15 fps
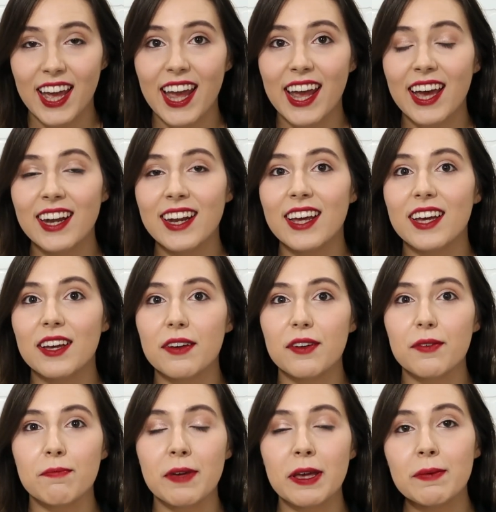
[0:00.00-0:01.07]
And
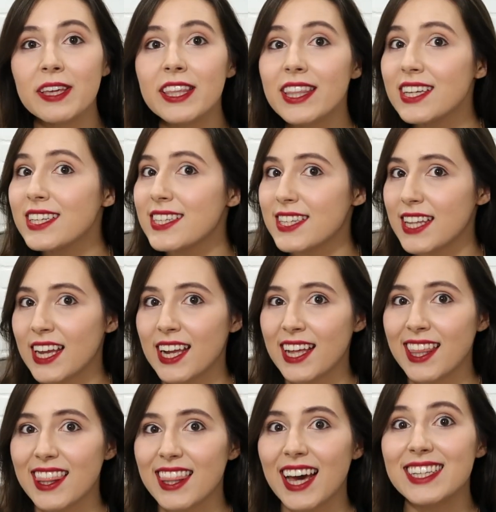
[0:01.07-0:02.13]
maybe this
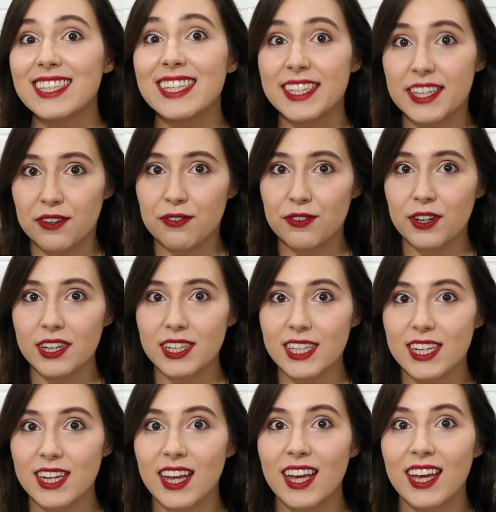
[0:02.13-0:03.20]
thing that's different
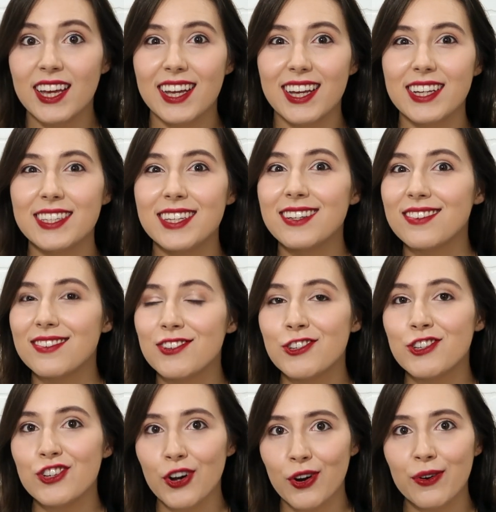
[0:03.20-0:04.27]
isn't
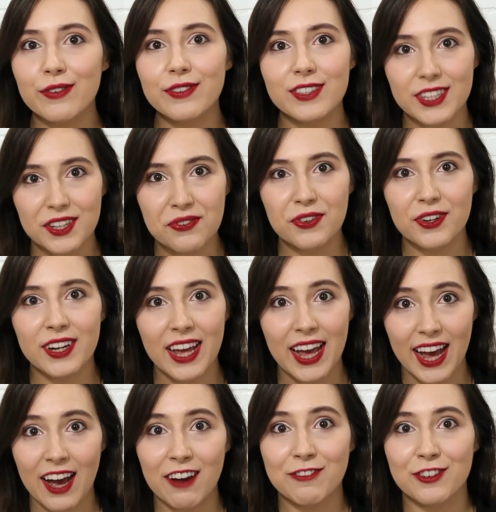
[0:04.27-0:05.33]
so different
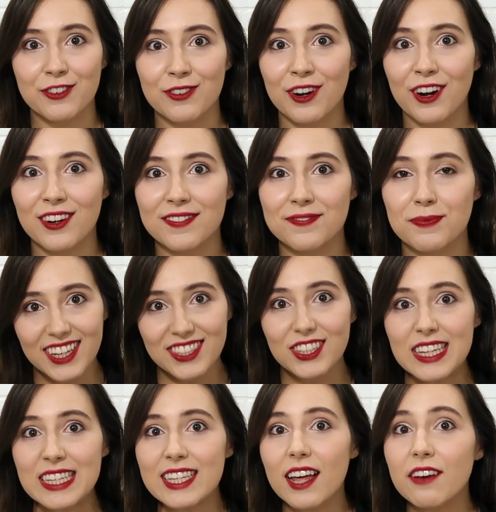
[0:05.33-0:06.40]
after all. It
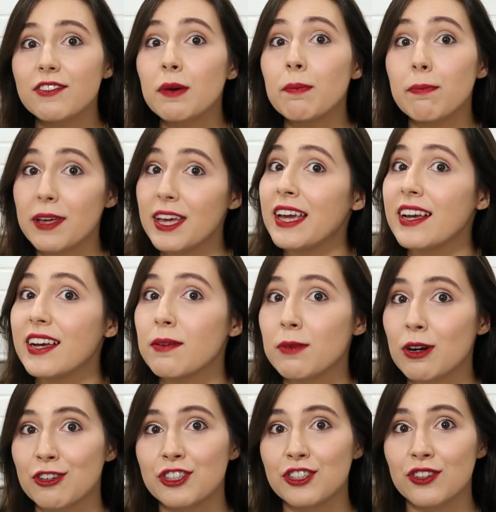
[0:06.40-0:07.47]
just left a big
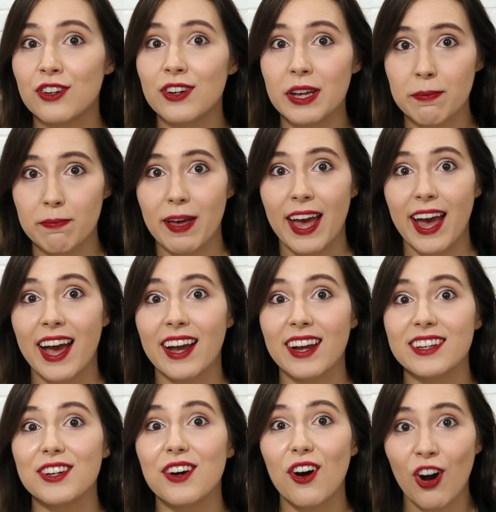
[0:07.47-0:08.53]
emotional
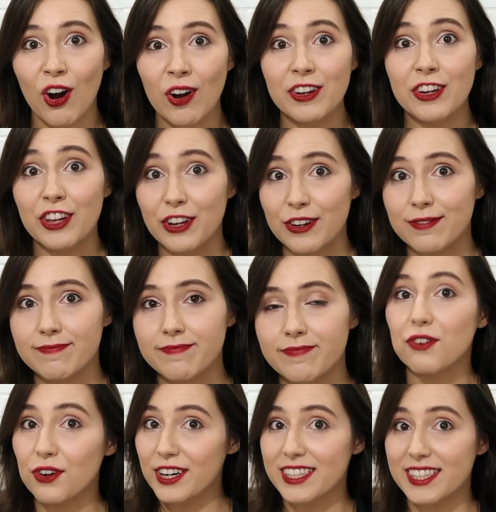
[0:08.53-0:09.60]
impact on you.
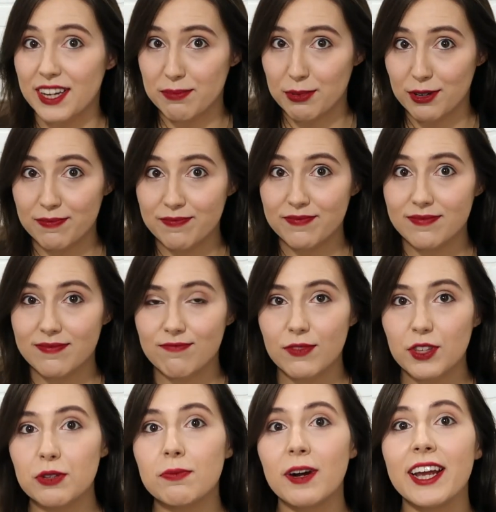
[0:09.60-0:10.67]
For example,
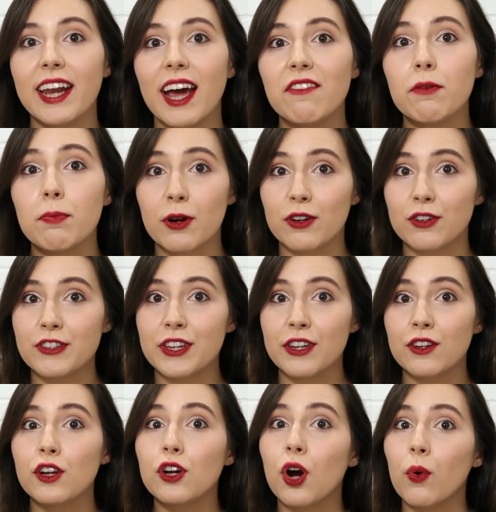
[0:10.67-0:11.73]
you might have a
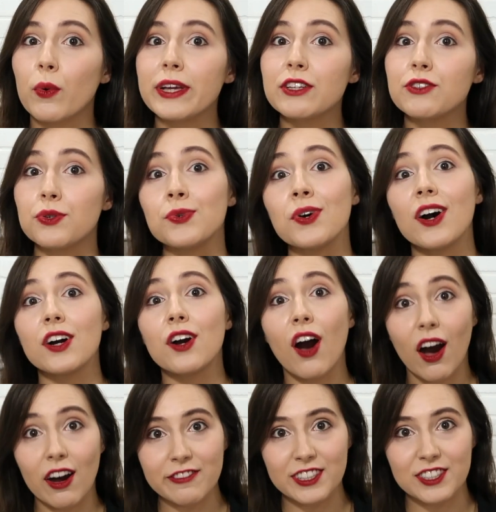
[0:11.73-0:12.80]
person going to a
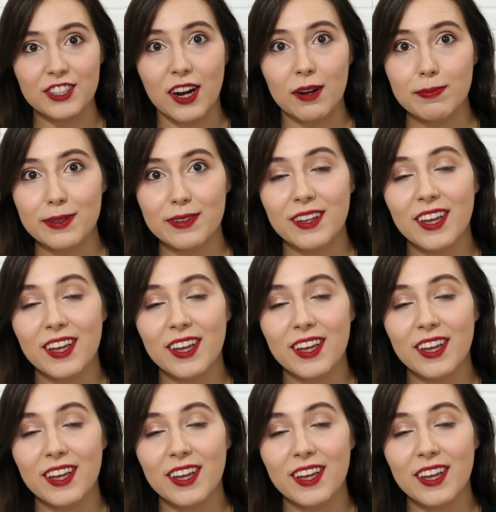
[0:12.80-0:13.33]
coffee shop.